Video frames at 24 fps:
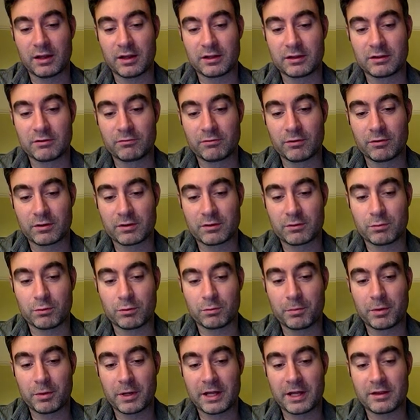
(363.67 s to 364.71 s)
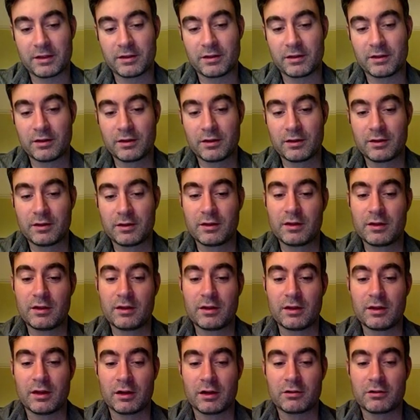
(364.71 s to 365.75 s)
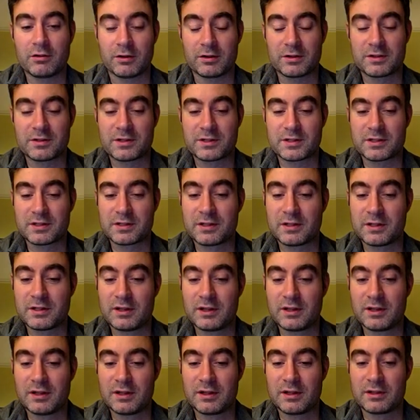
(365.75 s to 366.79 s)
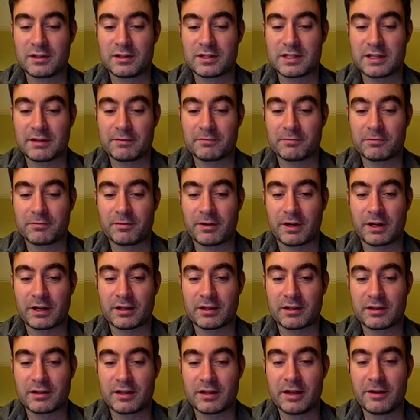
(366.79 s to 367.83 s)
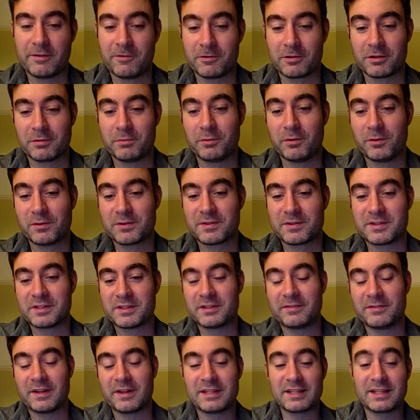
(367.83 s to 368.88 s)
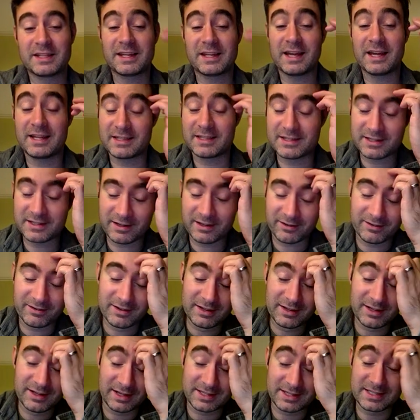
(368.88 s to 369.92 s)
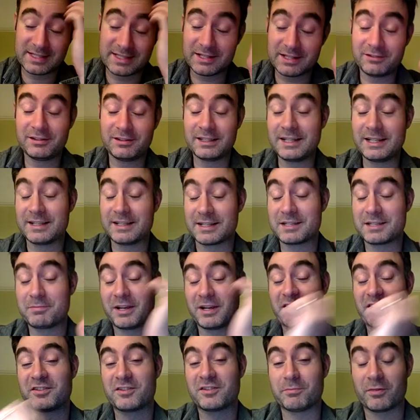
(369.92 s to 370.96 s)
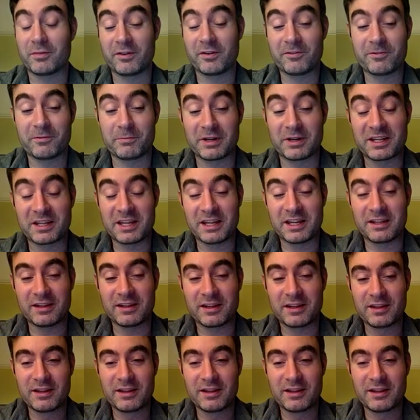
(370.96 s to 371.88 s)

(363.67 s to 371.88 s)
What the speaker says: the rook will pin across the 7th rank and therefore the pawn's undefended again. So I still need a space for my king.